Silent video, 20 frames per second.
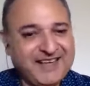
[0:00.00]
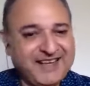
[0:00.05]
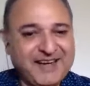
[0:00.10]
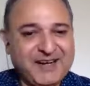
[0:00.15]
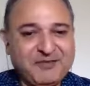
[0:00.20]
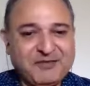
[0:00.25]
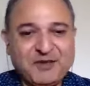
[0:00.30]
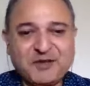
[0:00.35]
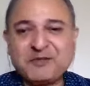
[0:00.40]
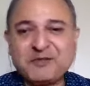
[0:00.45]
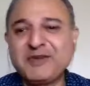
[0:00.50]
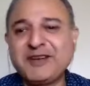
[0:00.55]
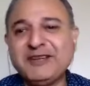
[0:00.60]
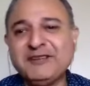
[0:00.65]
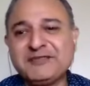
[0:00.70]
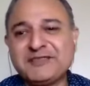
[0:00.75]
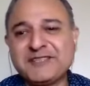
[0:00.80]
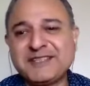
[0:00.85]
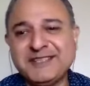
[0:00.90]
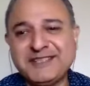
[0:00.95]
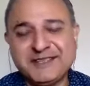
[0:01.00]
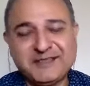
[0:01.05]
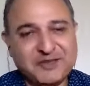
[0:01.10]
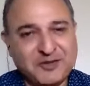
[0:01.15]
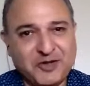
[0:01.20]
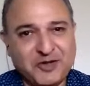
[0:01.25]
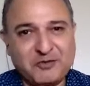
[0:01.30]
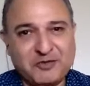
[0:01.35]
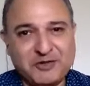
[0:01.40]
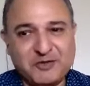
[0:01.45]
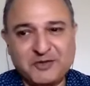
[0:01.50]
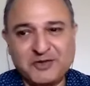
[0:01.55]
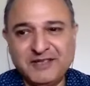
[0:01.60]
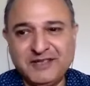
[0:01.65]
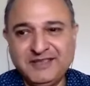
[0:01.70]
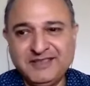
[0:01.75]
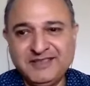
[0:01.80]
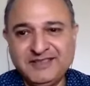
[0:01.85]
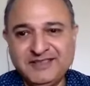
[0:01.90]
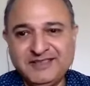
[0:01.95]
And after a brief stint in the corporate
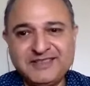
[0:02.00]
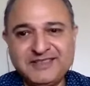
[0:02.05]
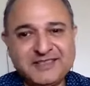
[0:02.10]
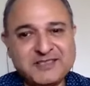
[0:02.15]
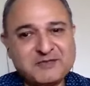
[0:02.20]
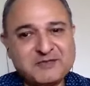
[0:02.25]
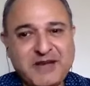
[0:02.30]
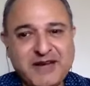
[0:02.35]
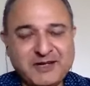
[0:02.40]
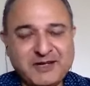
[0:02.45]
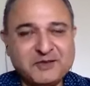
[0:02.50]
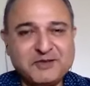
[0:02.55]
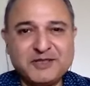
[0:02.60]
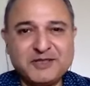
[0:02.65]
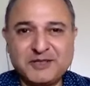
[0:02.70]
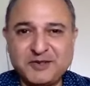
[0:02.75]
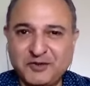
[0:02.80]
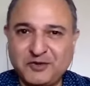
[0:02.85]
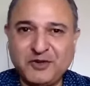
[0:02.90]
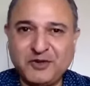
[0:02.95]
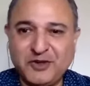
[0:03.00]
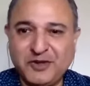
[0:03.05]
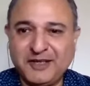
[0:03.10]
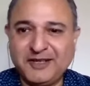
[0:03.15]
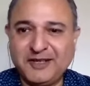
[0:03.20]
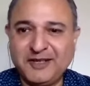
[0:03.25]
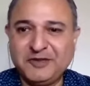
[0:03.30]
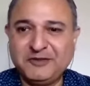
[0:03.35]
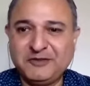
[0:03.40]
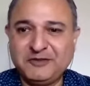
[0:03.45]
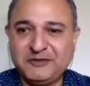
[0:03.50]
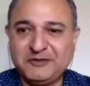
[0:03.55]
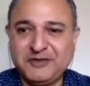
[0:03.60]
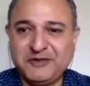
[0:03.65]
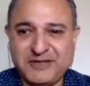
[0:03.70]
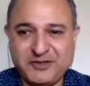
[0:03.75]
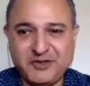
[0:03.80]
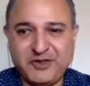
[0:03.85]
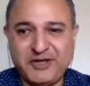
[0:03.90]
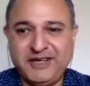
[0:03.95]
world, she is back to her true calling
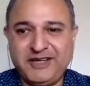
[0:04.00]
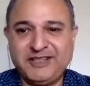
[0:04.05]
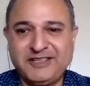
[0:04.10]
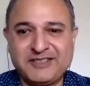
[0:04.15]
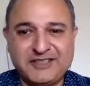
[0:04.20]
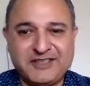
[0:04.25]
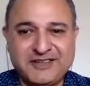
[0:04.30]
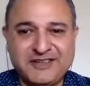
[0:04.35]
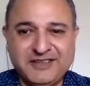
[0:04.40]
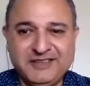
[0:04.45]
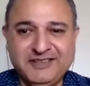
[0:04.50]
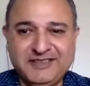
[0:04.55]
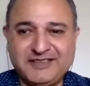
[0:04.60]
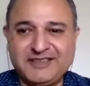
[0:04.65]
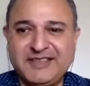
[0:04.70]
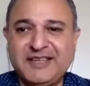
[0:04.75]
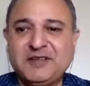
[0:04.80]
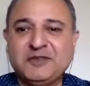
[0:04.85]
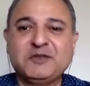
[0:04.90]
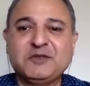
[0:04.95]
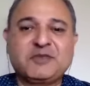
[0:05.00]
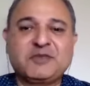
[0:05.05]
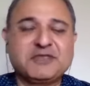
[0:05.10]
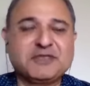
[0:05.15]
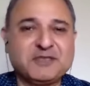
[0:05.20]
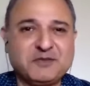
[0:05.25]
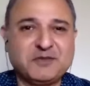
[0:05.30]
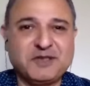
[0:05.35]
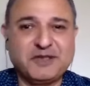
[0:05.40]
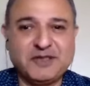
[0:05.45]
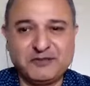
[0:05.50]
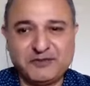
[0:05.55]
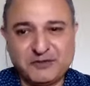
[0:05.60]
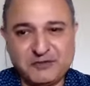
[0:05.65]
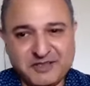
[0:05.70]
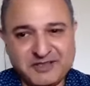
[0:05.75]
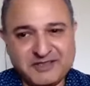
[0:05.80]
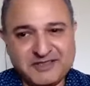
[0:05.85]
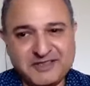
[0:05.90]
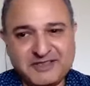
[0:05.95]
of educating children, is now the principal of
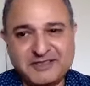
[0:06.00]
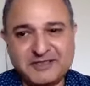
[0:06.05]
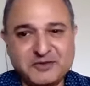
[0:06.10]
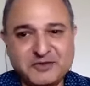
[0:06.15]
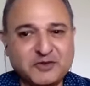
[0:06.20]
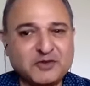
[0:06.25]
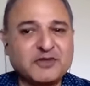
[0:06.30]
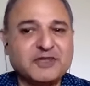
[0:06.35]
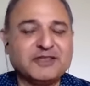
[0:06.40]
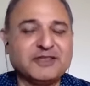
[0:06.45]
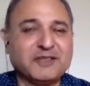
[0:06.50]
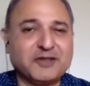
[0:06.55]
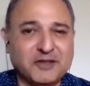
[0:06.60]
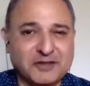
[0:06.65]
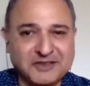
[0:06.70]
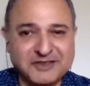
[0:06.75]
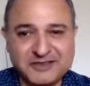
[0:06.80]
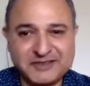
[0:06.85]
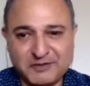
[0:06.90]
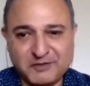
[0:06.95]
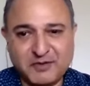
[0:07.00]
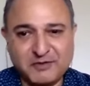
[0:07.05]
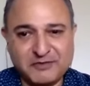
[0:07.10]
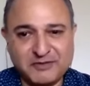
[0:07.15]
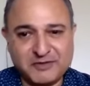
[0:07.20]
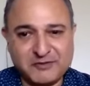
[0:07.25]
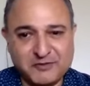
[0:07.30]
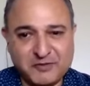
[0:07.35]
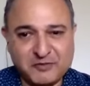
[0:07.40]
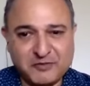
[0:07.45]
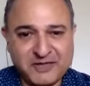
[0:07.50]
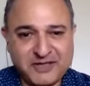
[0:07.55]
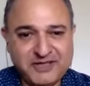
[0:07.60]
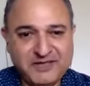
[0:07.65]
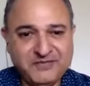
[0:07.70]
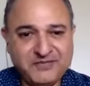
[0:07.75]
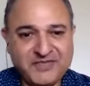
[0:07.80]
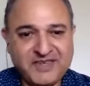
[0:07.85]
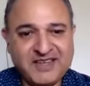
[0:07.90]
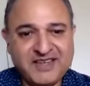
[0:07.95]
a prestigious school in the northern suburbs of
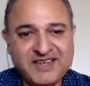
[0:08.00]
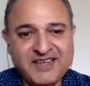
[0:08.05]
Mumbai.